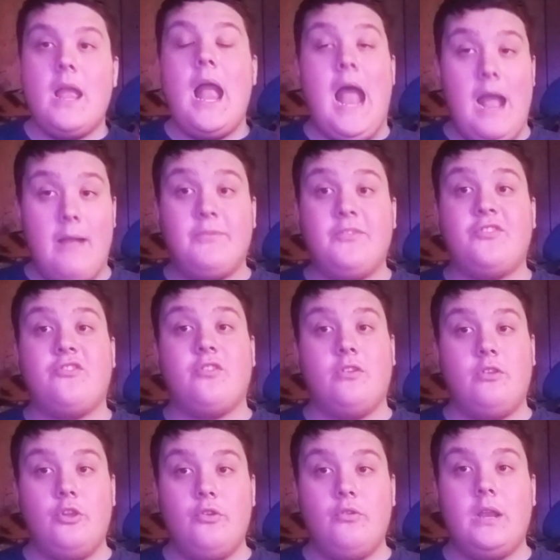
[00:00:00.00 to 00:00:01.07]

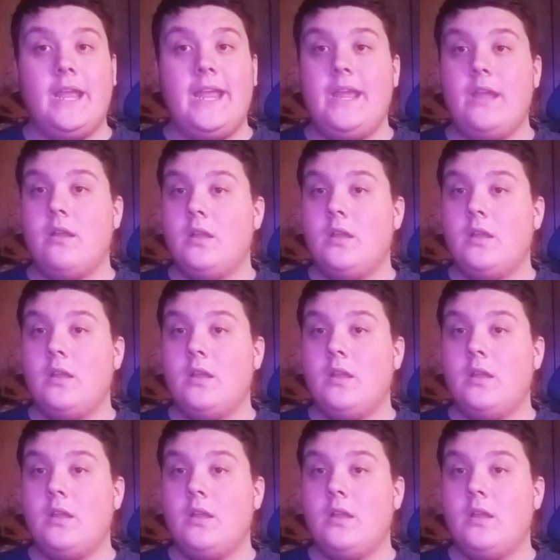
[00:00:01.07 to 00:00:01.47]
Absolutely.